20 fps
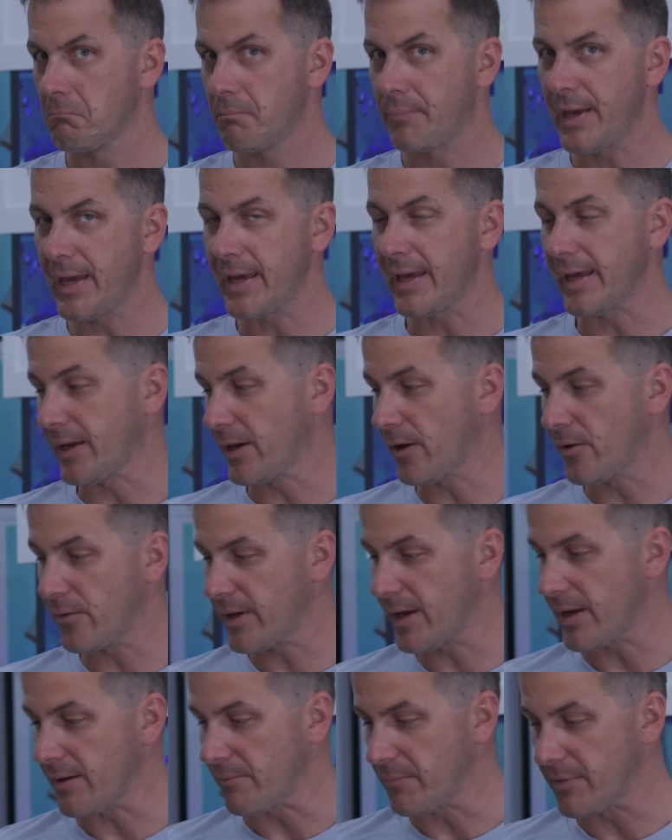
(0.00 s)
Bang.
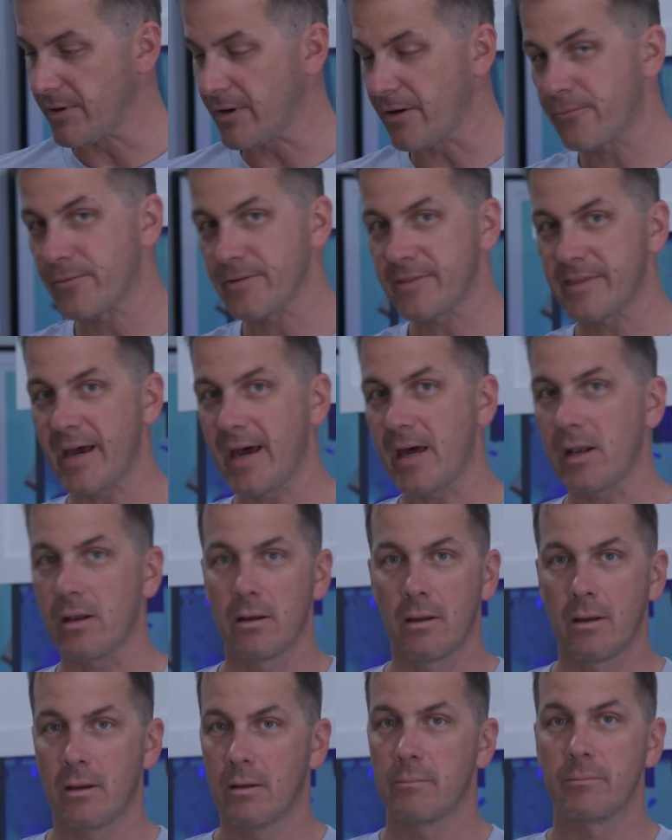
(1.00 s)
Okay, enough with
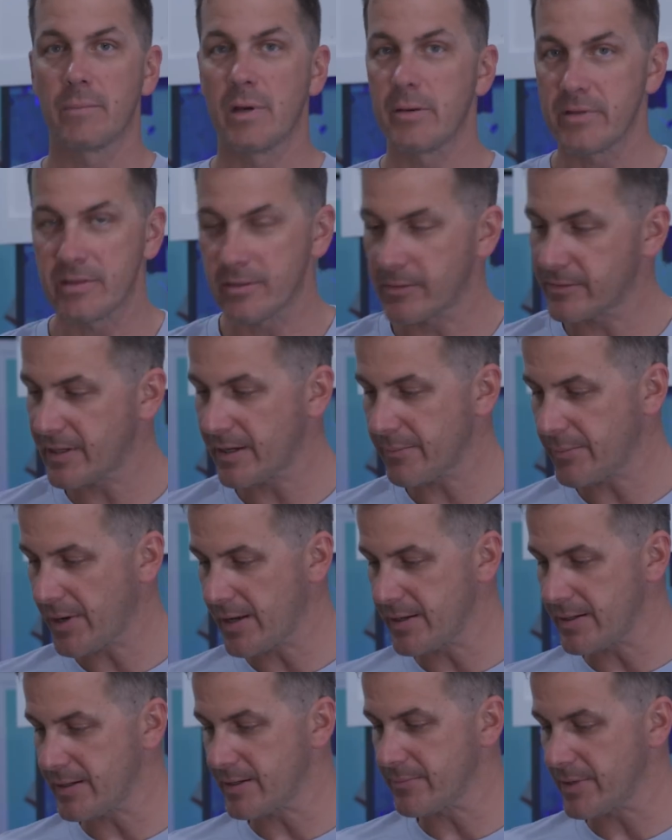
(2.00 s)
that. Maybe they'll take my
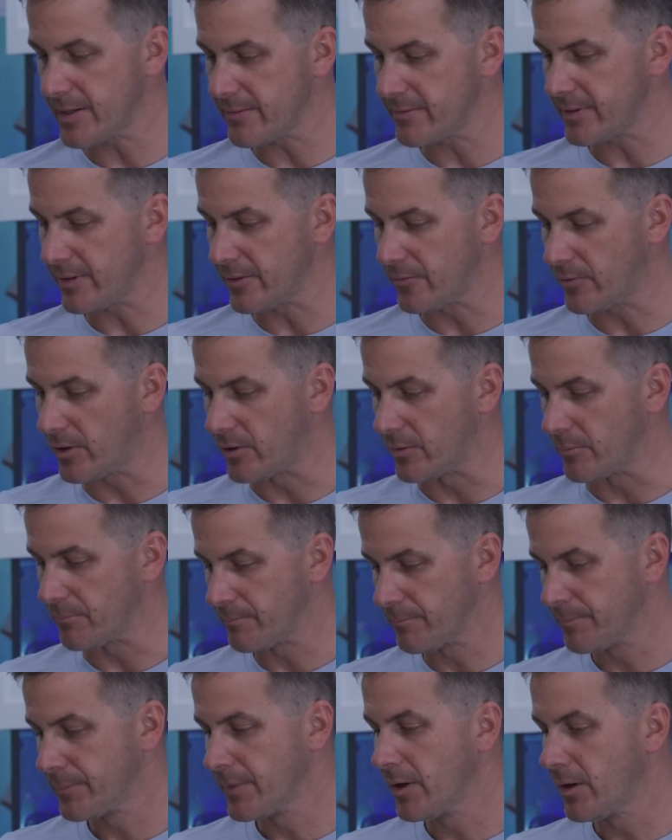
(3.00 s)
idea, maybe they won't.
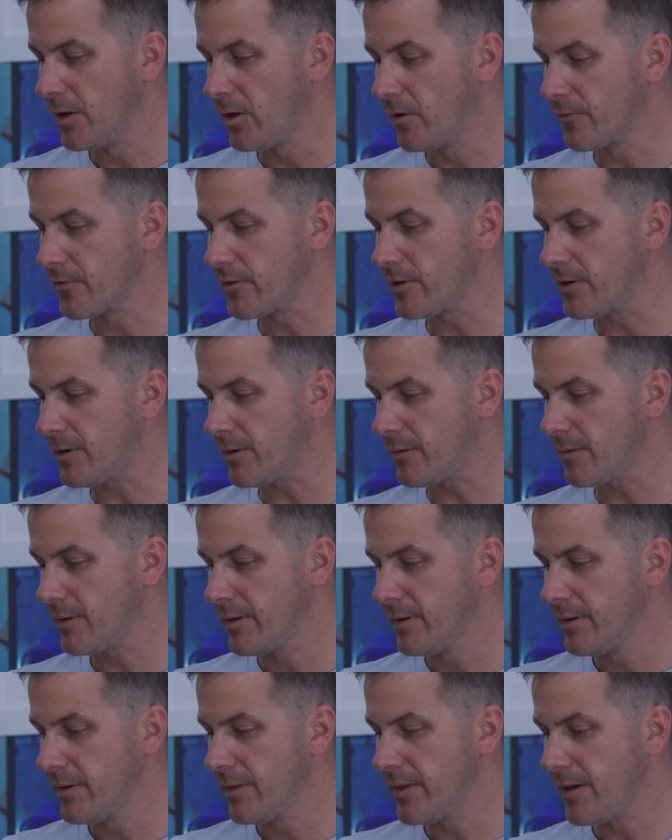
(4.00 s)
Overall,
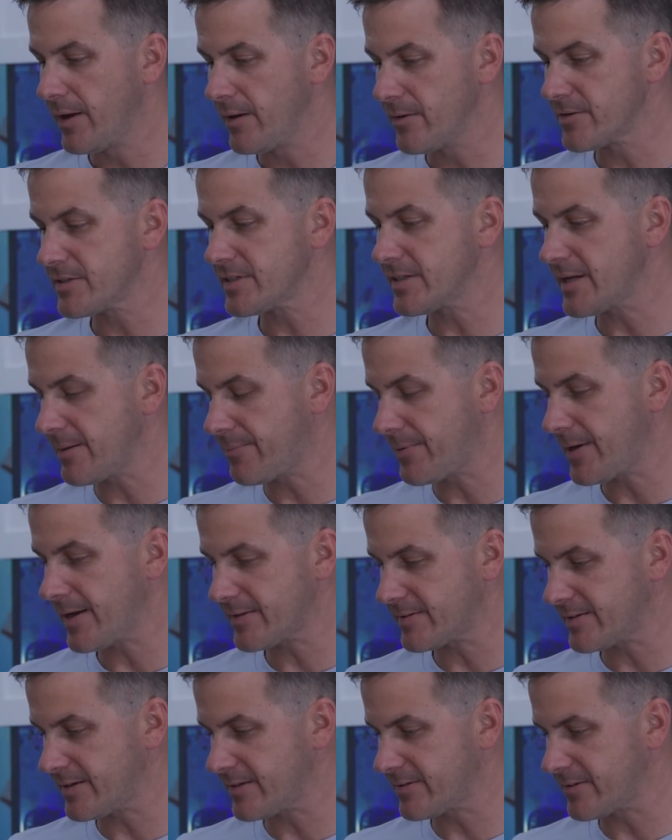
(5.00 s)
here is an
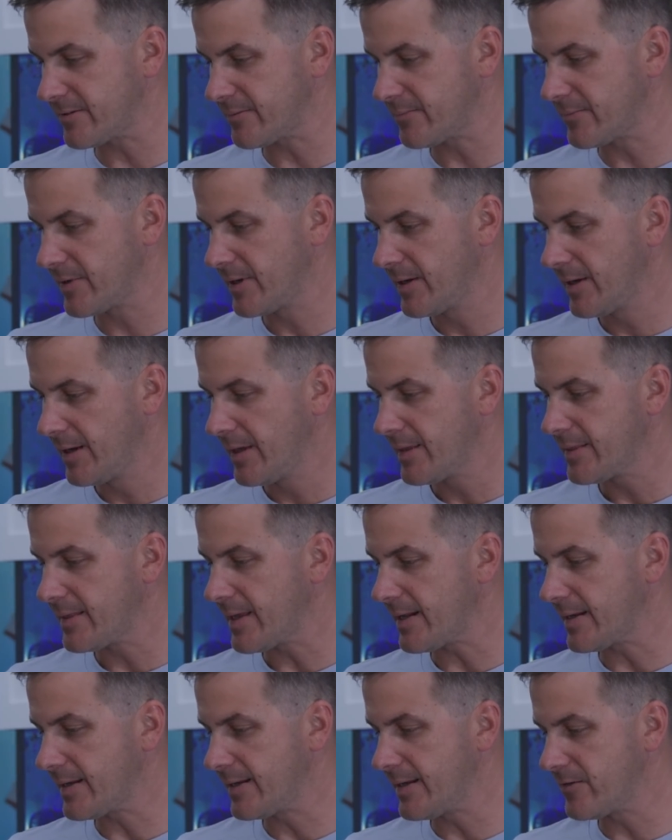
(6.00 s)
Apex system
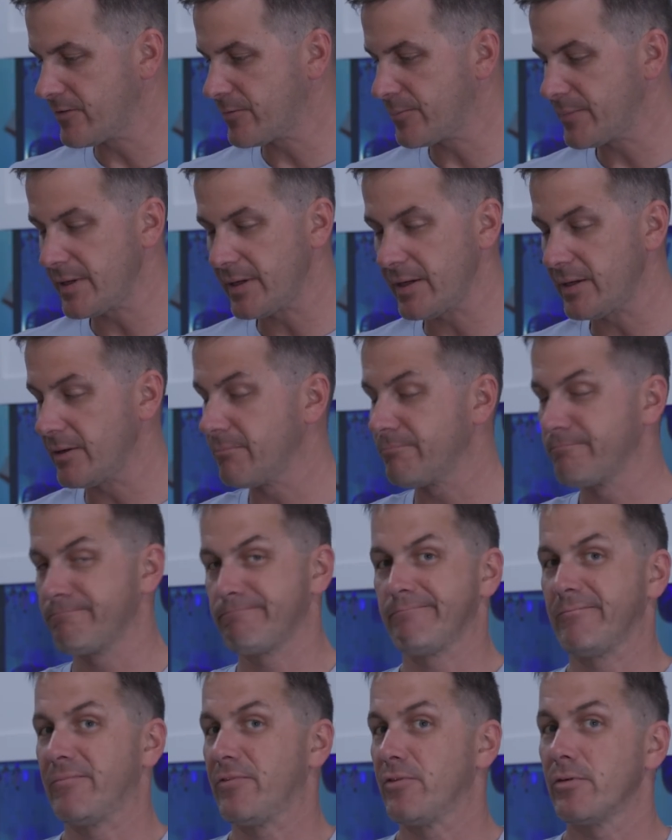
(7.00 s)
that gives me,
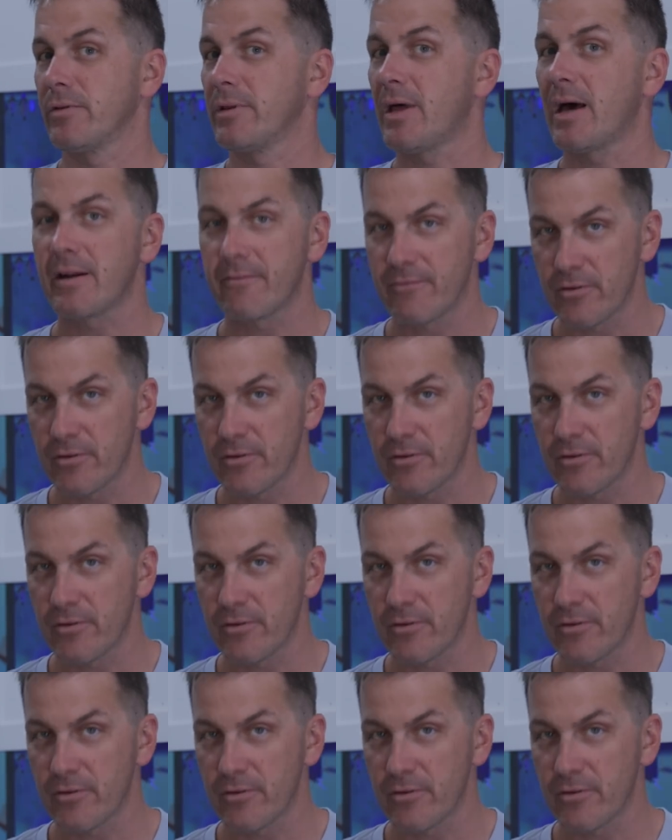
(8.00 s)
for a lot